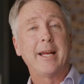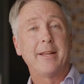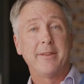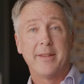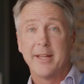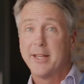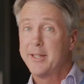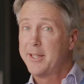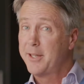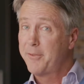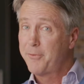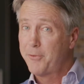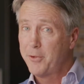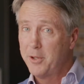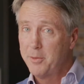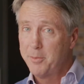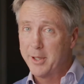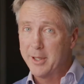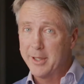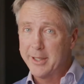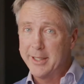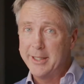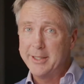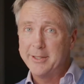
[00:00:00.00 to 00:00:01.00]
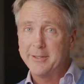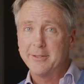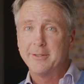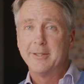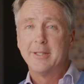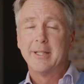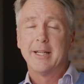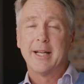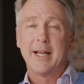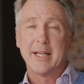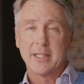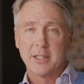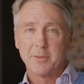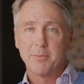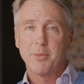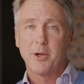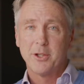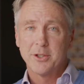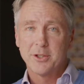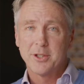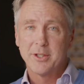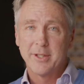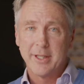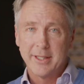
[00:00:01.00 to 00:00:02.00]
and their different abilities as
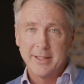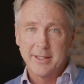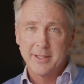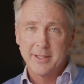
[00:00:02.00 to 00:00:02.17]
opposed to their